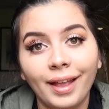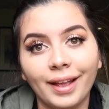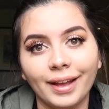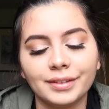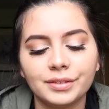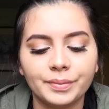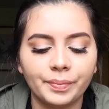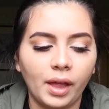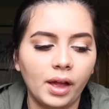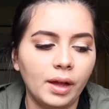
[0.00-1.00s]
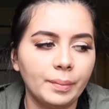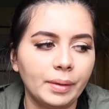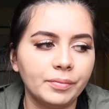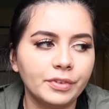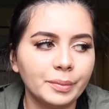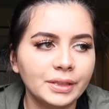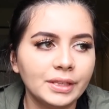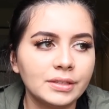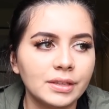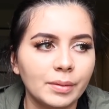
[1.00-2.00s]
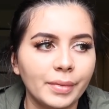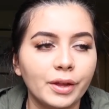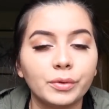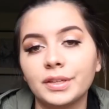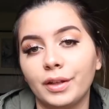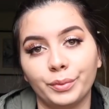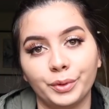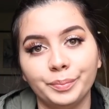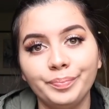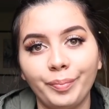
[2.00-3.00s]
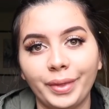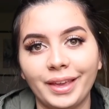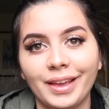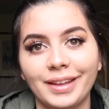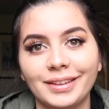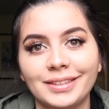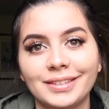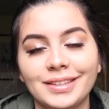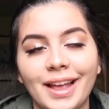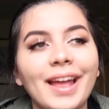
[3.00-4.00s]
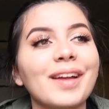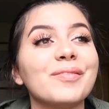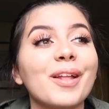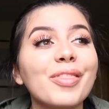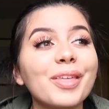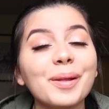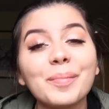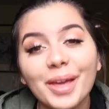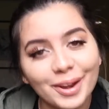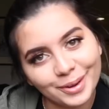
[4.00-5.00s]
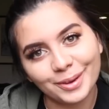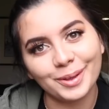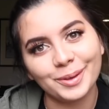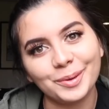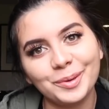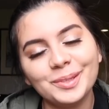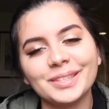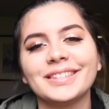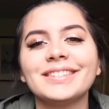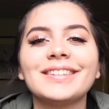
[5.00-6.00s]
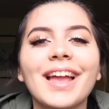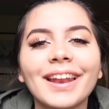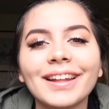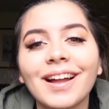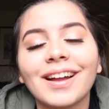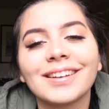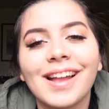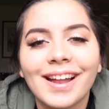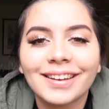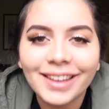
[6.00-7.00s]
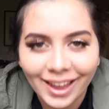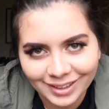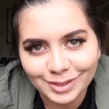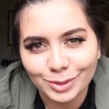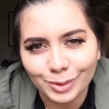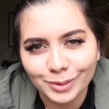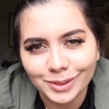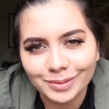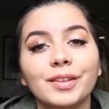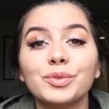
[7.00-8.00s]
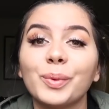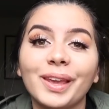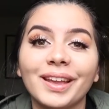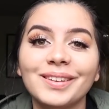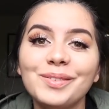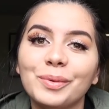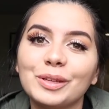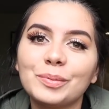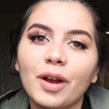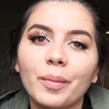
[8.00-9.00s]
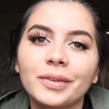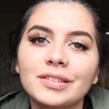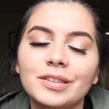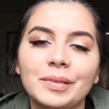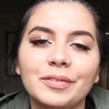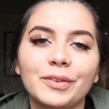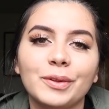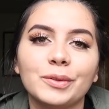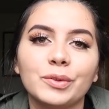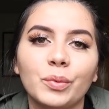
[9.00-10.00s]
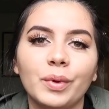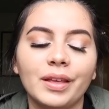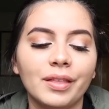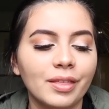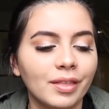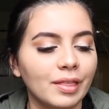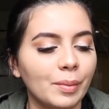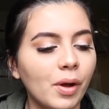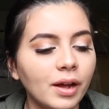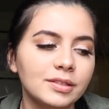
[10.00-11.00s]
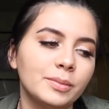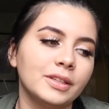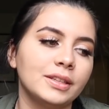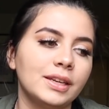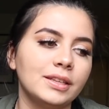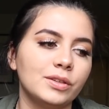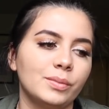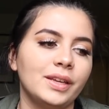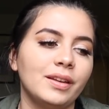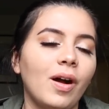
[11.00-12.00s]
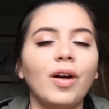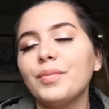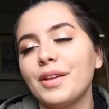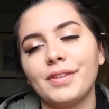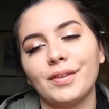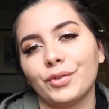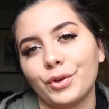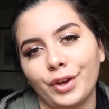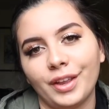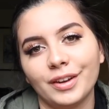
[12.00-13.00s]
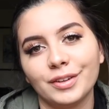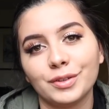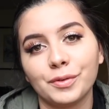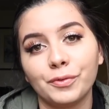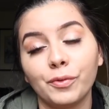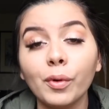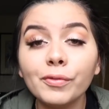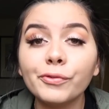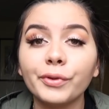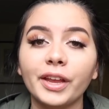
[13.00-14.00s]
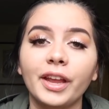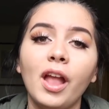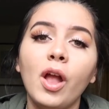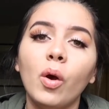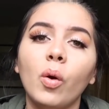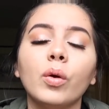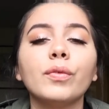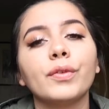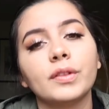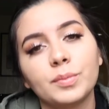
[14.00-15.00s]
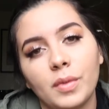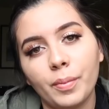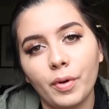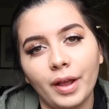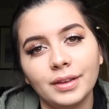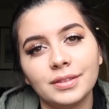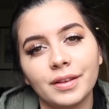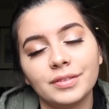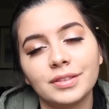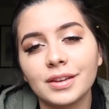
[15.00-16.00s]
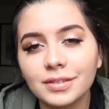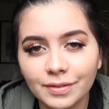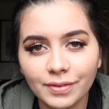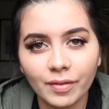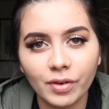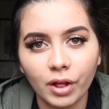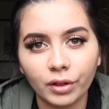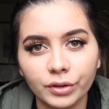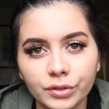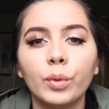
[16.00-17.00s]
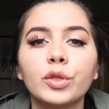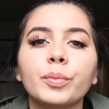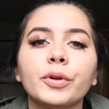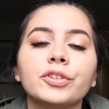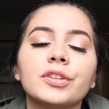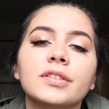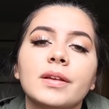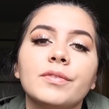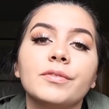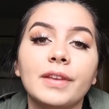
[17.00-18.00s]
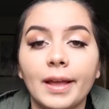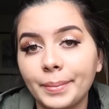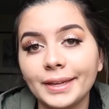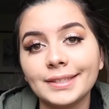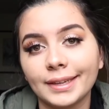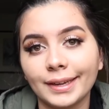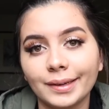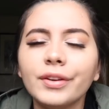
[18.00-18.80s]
Hey guys, I'm filming this in my hotel room because I have nothing better to do since TanaCon got canceled. This weekend was promised to be filled with the possibility to meet all my favorite creators for free or for the small price of $65 with the purchase of a VIP ticket.